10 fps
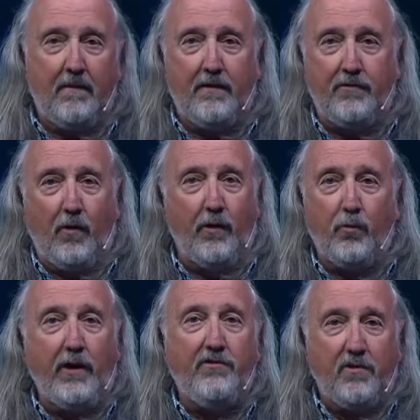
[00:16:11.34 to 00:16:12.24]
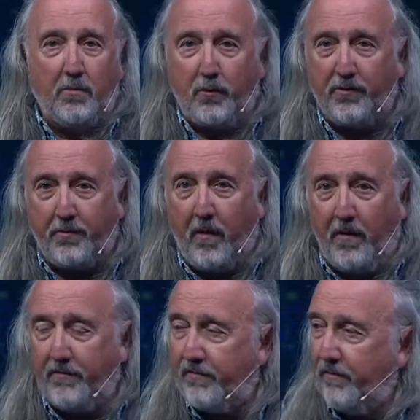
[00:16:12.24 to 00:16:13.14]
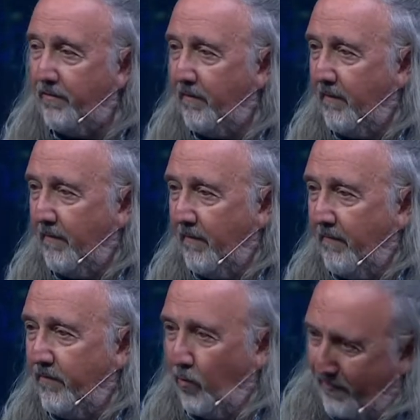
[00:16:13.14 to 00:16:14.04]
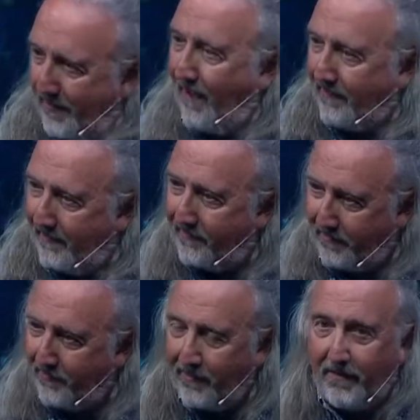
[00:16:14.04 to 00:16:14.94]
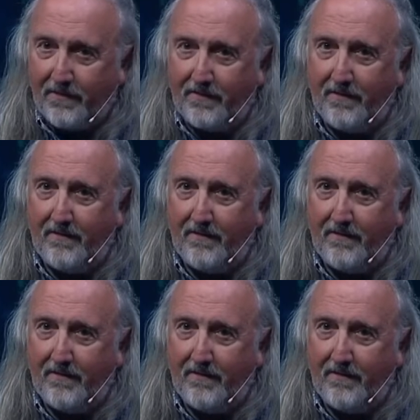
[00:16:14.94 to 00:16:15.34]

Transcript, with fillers: It's the only reasonable response to what God has given us.